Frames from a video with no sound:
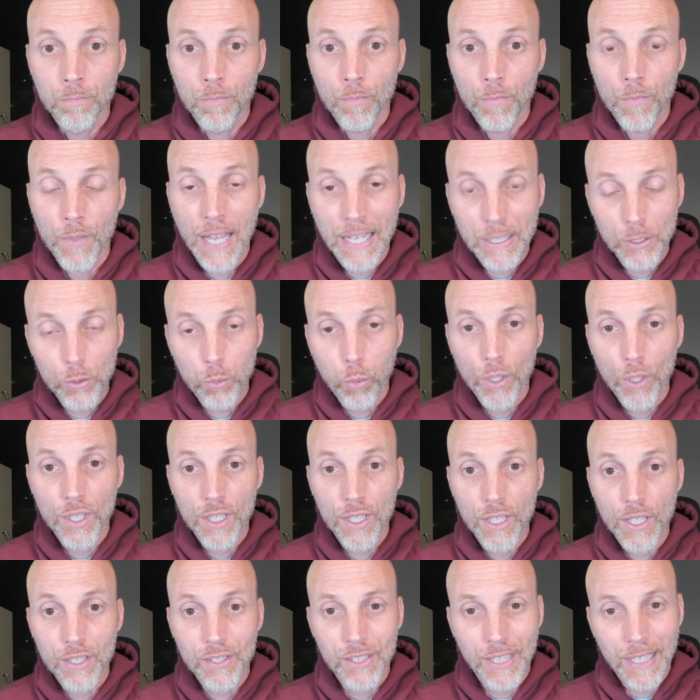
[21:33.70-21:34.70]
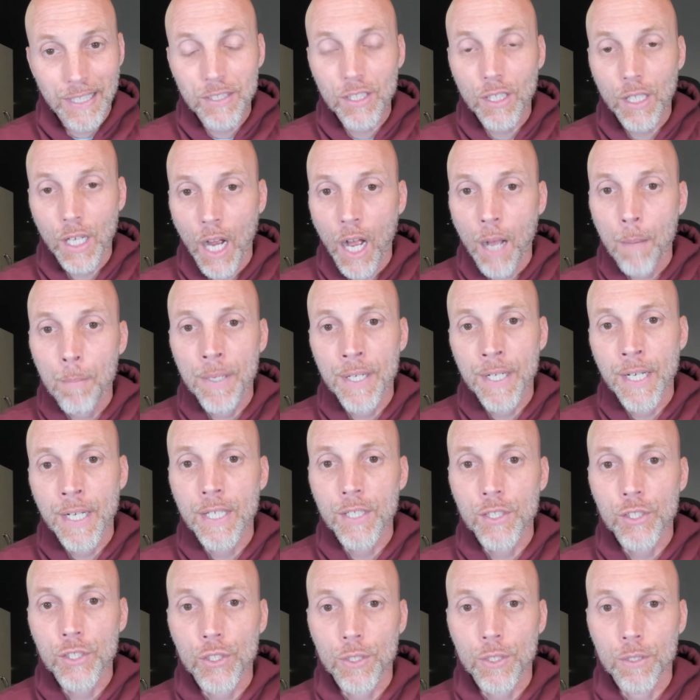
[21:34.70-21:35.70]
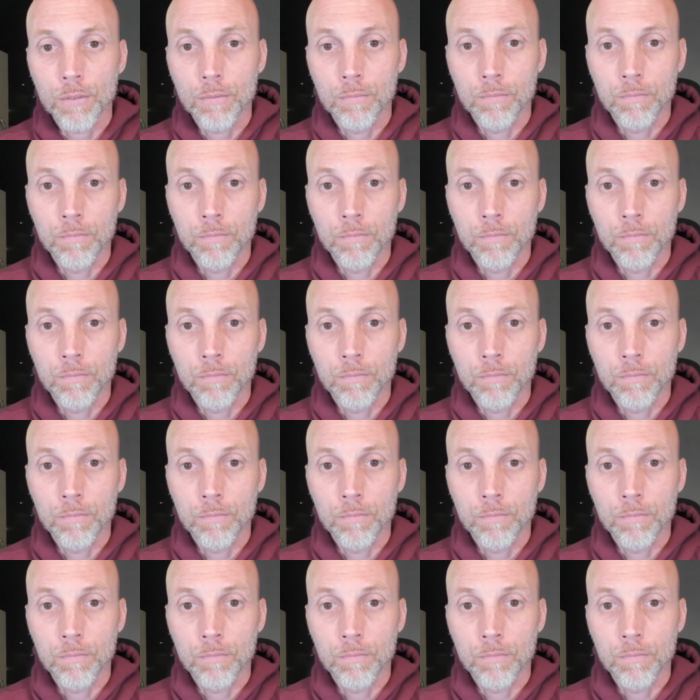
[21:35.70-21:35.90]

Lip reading: That's what it is. It's a combination.